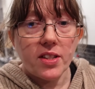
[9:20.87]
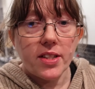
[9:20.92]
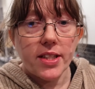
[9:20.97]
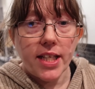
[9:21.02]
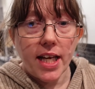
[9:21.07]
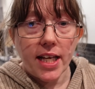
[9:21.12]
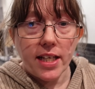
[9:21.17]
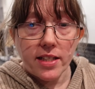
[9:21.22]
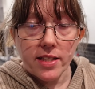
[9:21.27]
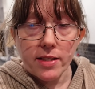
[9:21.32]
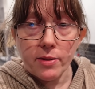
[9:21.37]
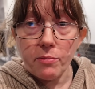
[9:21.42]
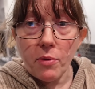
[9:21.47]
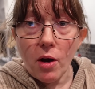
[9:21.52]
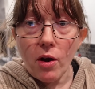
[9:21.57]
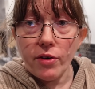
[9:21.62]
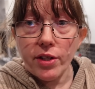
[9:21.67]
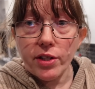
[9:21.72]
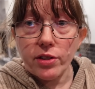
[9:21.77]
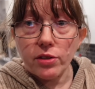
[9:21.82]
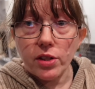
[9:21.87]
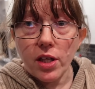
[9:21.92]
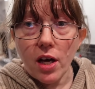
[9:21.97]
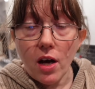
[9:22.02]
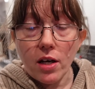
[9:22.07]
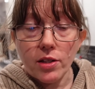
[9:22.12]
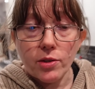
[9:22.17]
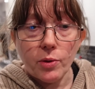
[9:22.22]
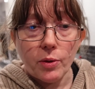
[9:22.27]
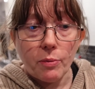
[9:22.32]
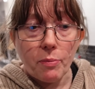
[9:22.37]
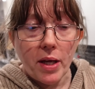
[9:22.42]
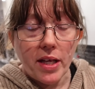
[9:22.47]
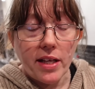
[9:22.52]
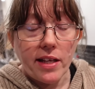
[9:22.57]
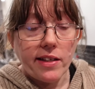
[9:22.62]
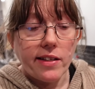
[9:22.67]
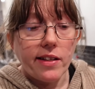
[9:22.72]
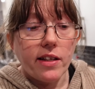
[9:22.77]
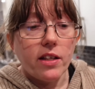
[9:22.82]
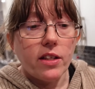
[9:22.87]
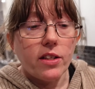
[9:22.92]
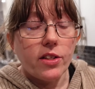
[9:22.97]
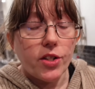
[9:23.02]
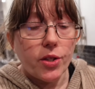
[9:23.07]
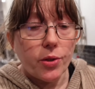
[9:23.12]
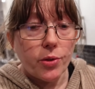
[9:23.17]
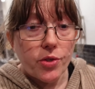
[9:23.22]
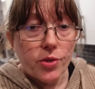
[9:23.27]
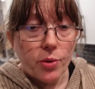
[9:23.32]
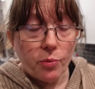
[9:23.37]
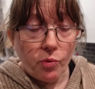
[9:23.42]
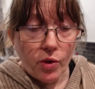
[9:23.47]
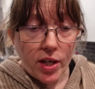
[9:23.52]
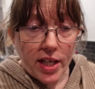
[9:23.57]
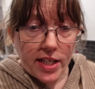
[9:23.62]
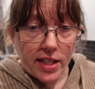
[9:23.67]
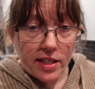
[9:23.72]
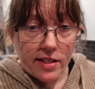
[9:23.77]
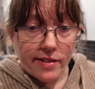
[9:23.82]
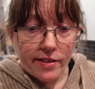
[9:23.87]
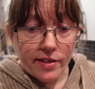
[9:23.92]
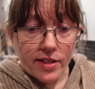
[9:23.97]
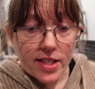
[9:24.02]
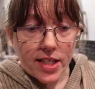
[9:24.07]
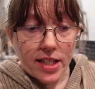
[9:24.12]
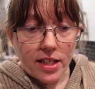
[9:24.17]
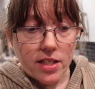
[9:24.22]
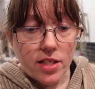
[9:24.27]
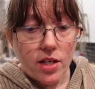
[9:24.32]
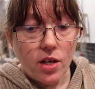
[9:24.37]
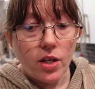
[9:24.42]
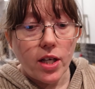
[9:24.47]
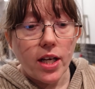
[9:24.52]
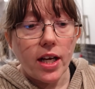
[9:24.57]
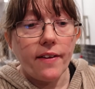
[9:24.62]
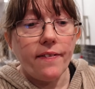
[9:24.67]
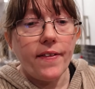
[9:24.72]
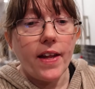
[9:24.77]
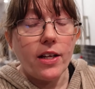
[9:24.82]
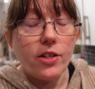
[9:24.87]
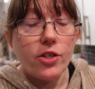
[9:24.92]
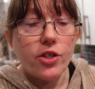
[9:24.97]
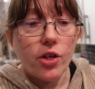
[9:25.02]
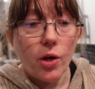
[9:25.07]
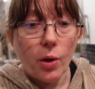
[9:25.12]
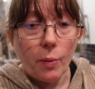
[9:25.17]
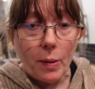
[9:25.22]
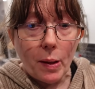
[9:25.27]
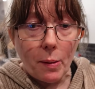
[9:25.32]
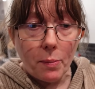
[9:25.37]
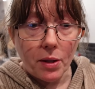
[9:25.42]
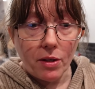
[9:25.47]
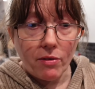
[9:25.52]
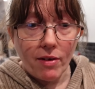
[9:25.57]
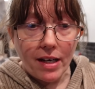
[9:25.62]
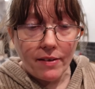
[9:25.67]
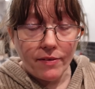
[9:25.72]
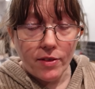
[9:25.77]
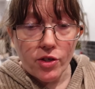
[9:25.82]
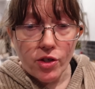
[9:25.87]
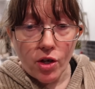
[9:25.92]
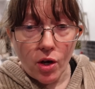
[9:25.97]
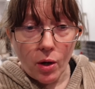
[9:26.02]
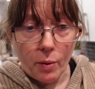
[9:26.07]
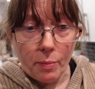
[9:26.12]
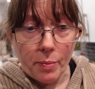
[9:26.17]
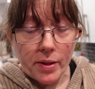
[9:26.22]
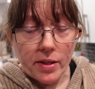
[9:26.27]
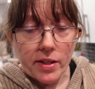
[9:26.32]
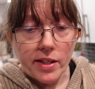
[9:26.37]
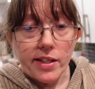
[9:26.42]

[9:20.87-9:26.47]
take some oracle cards with me, do some readings on TikTok, and then show people around the shop.